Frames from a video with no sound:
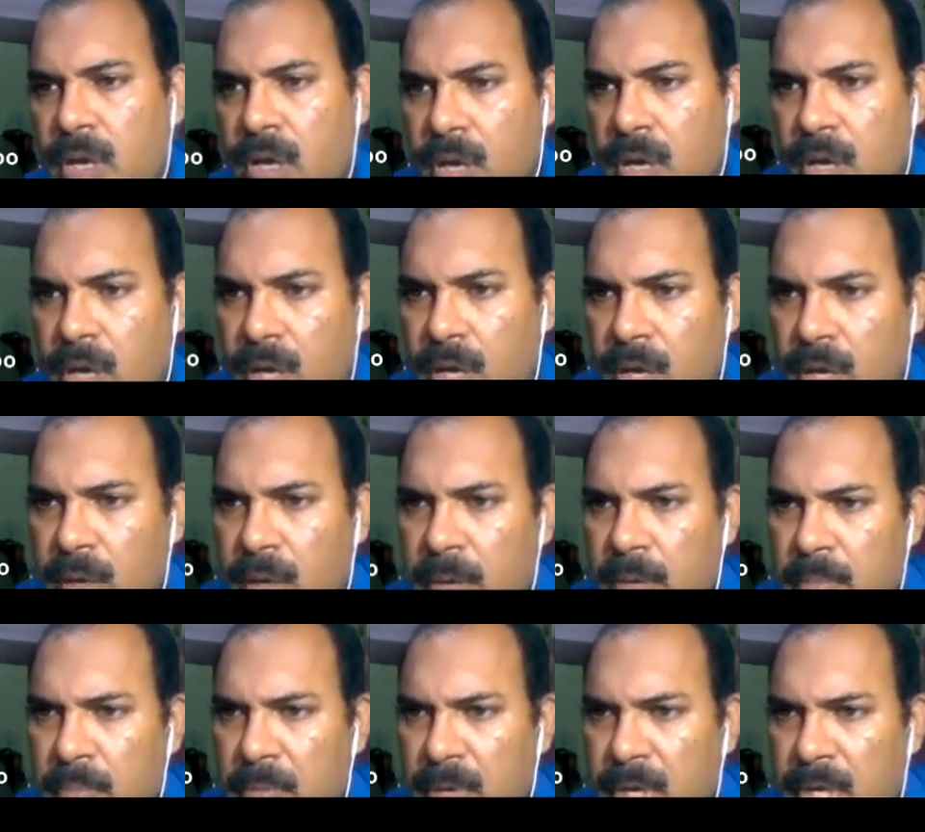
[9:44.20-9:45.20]

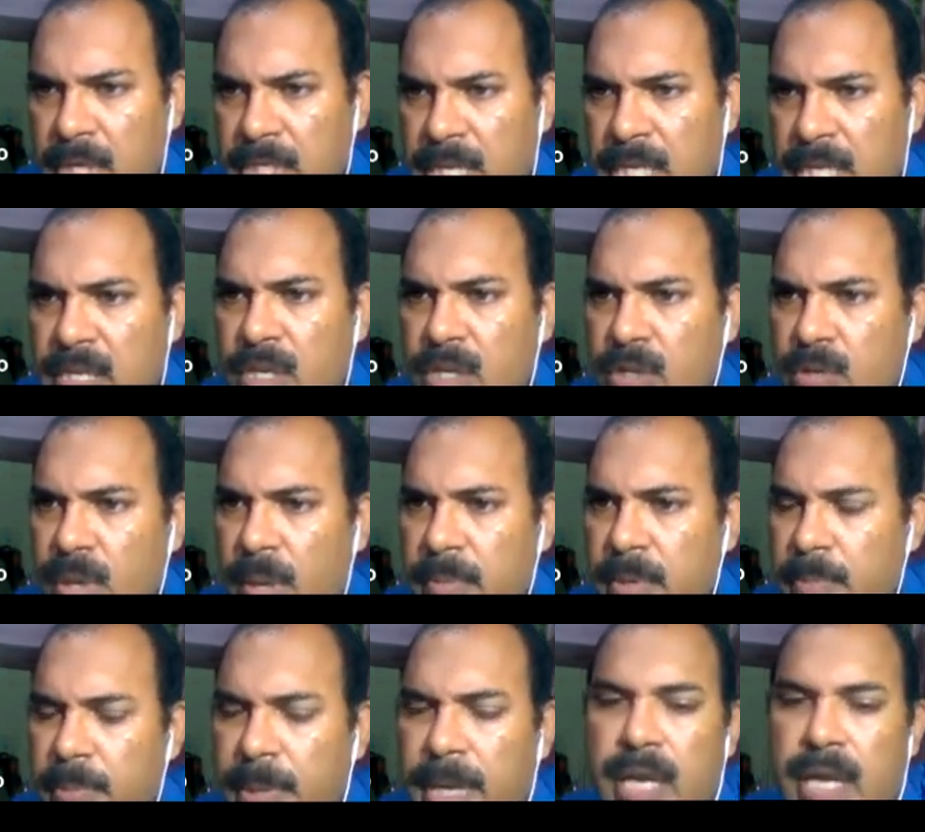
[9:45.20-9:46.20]
uh, tendon you
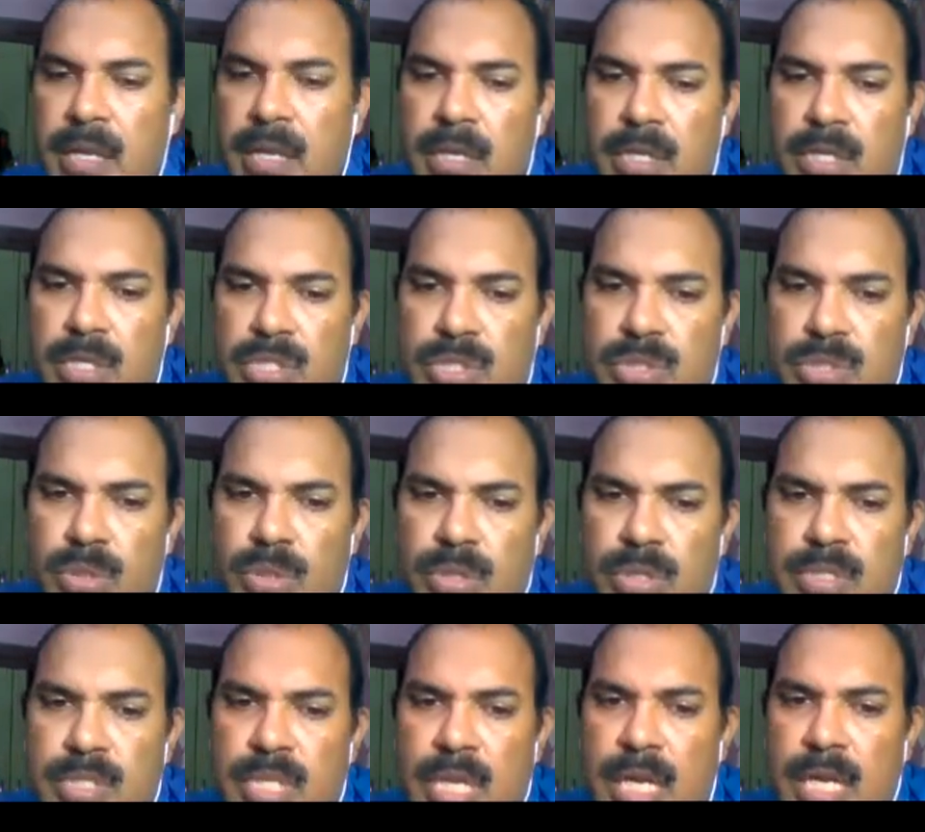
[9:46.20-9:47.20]
have repaired. So
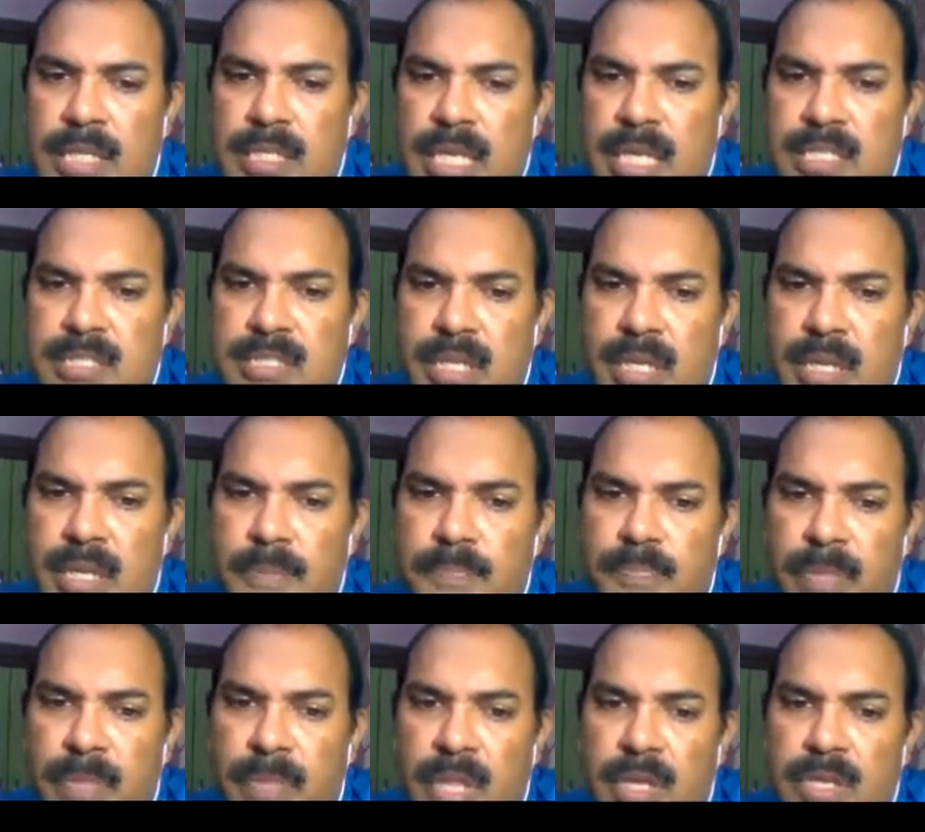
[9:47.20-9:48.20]
that, that's a
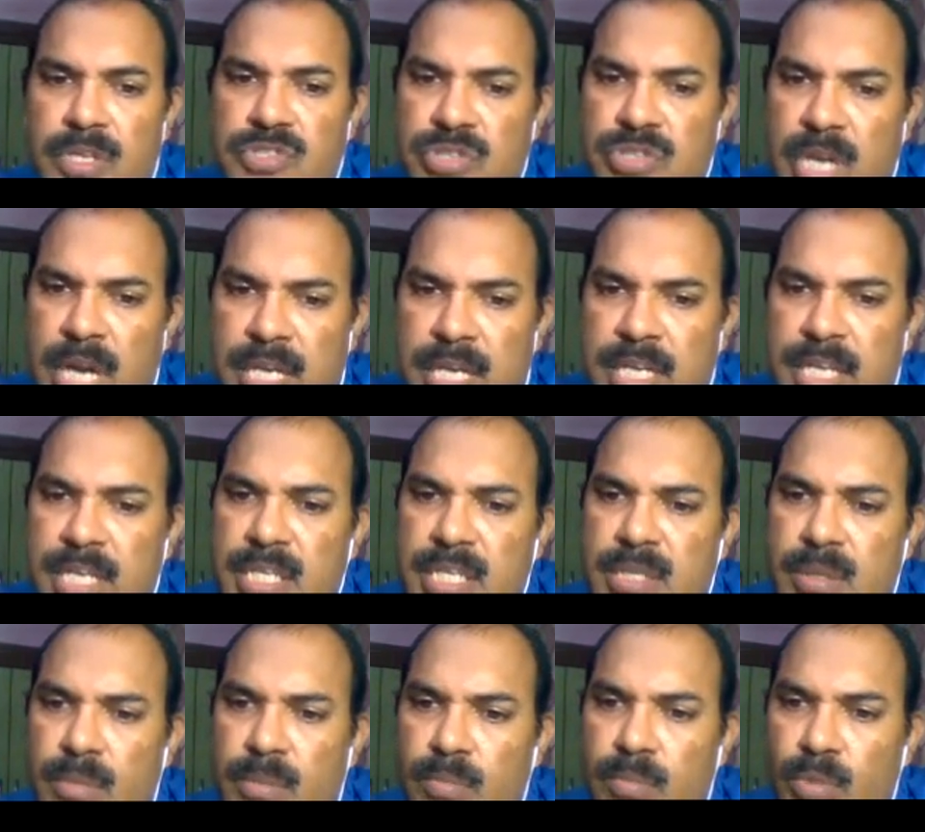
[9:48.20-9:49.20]
static
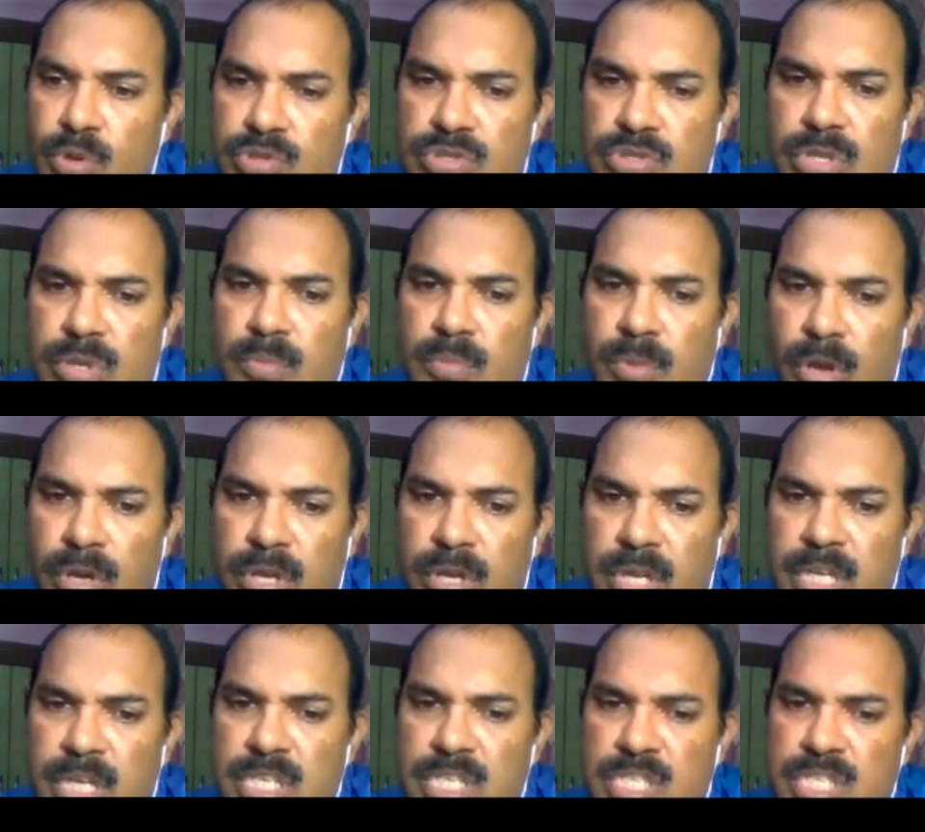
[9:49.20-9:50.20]
motion
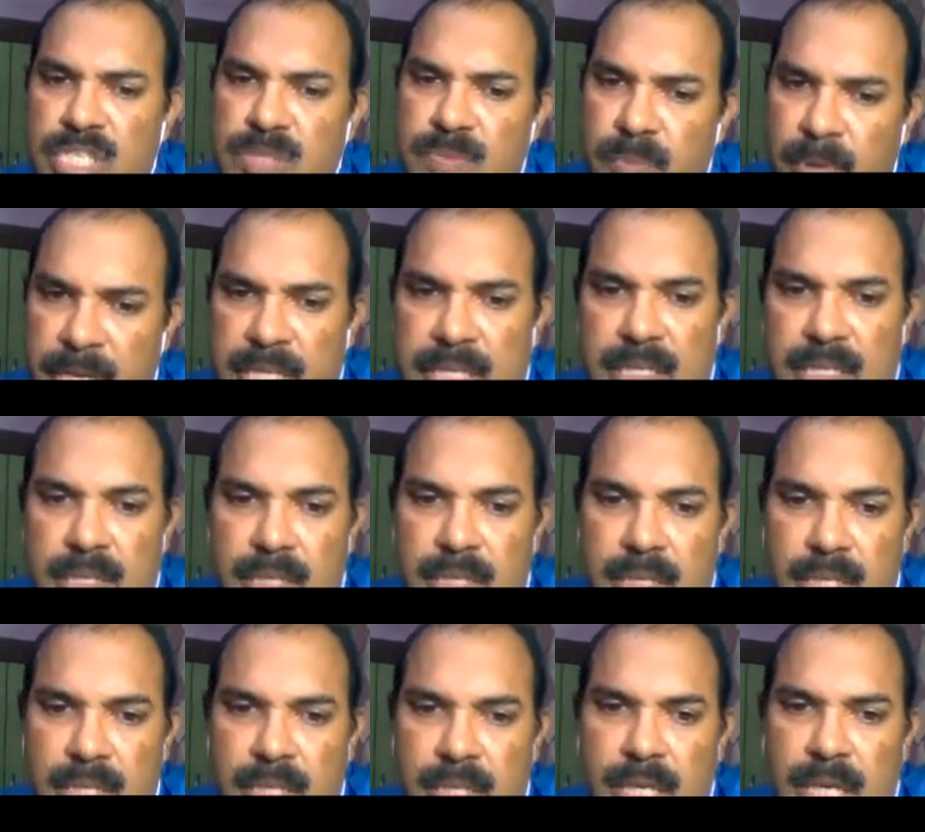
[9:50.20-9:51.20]
blocking splint.
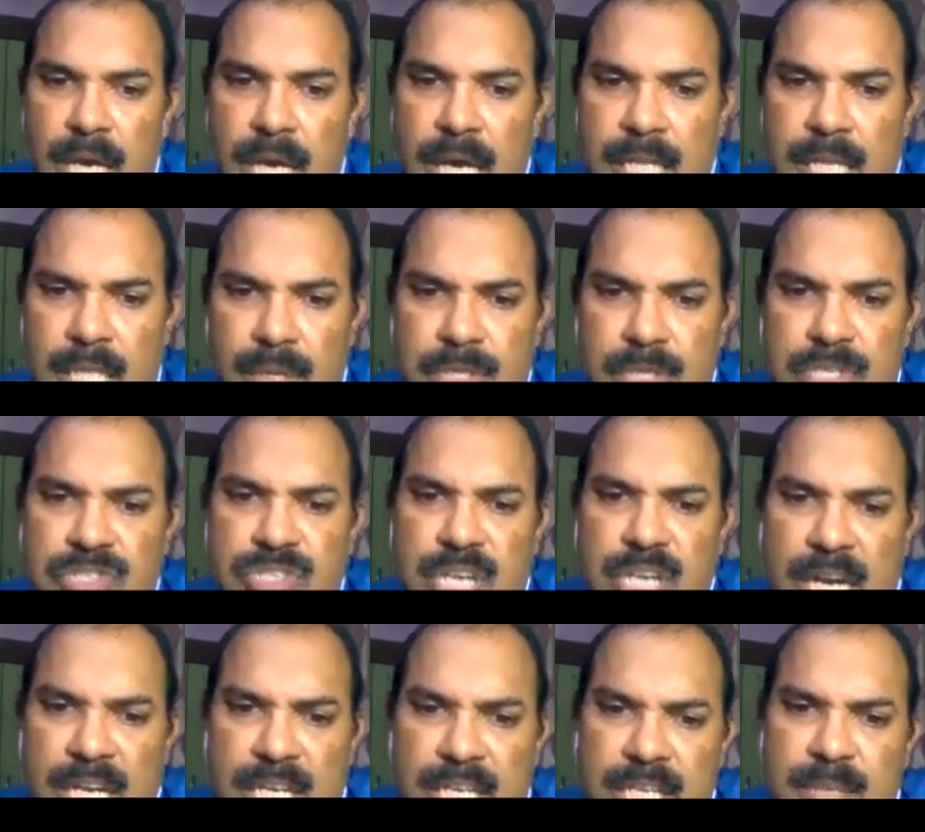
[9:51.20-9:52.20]
Another is
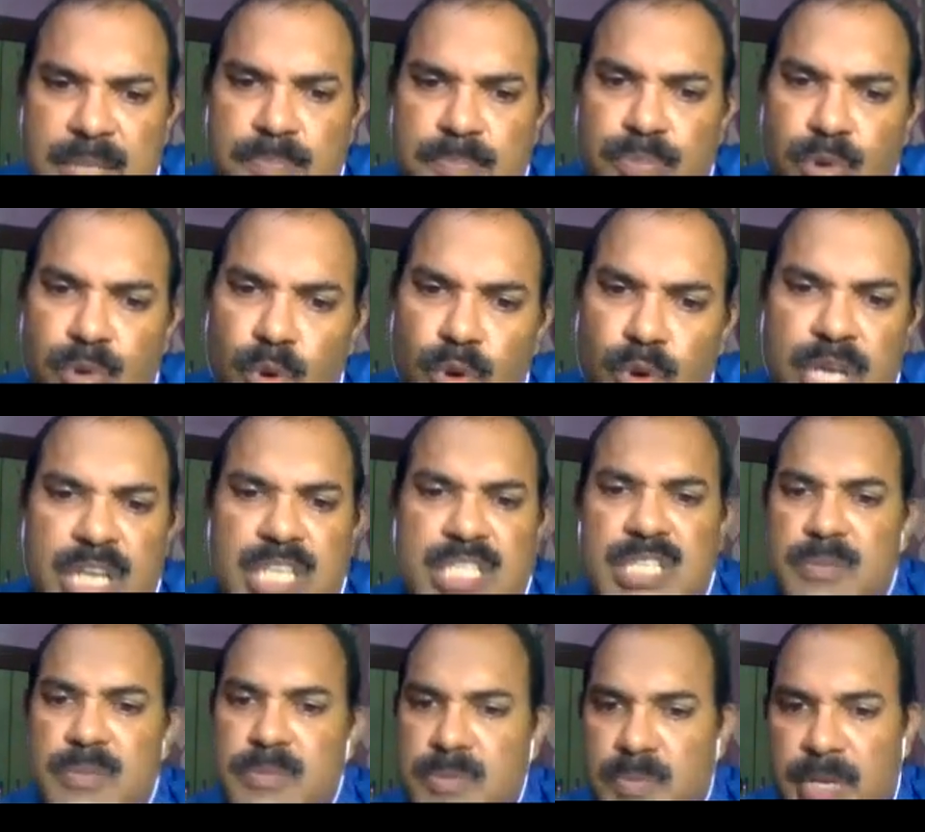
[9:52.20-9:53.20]
static
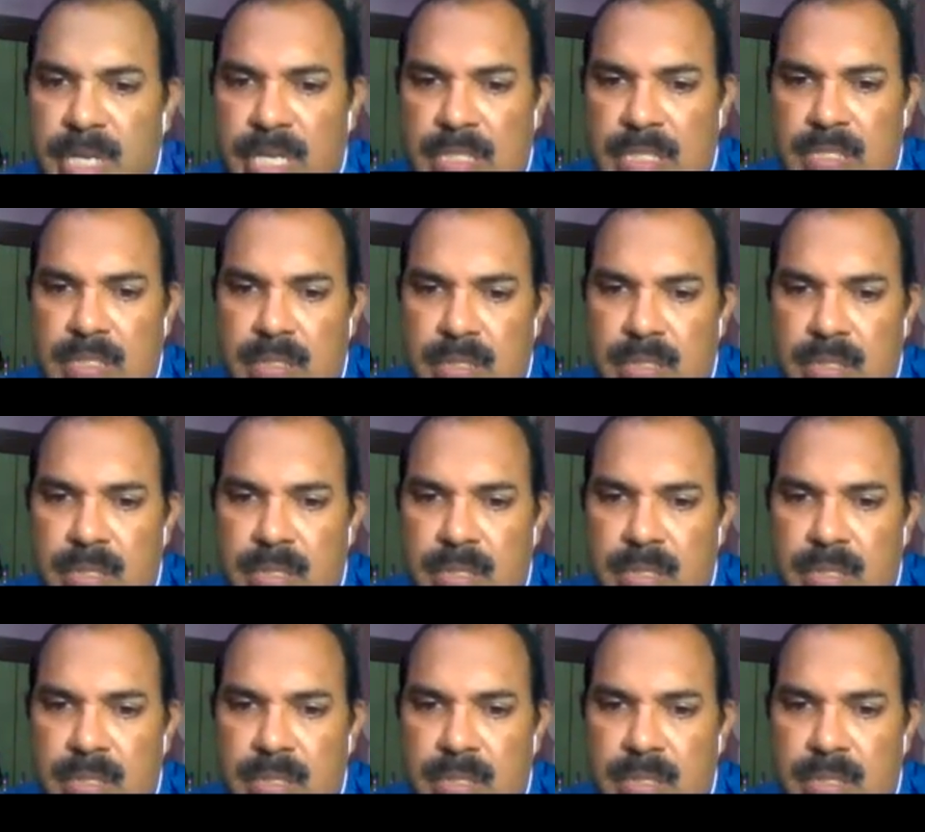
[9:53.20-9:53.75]
progressive splint.